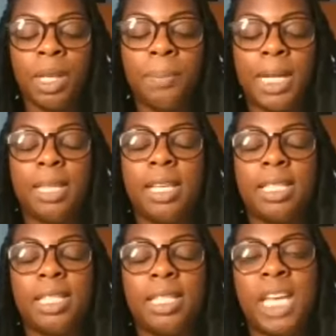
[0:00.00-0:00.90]
But I
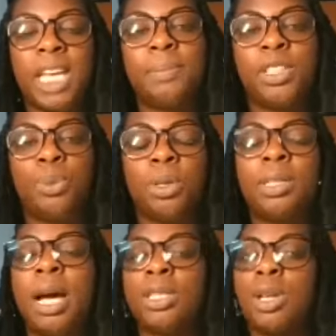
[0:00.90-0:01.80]
think sometimes if we're
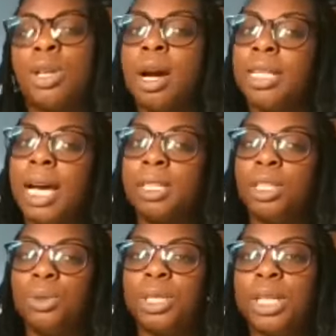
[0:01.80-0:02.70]
not taught how to
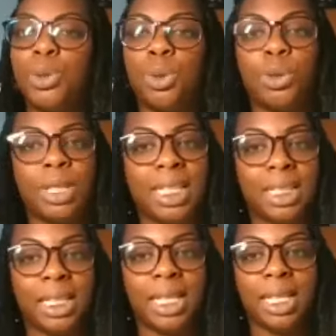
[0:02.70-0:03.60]
use that tool
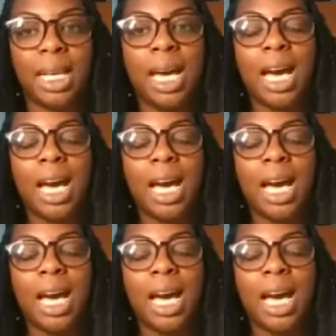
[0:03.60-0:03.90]
critically,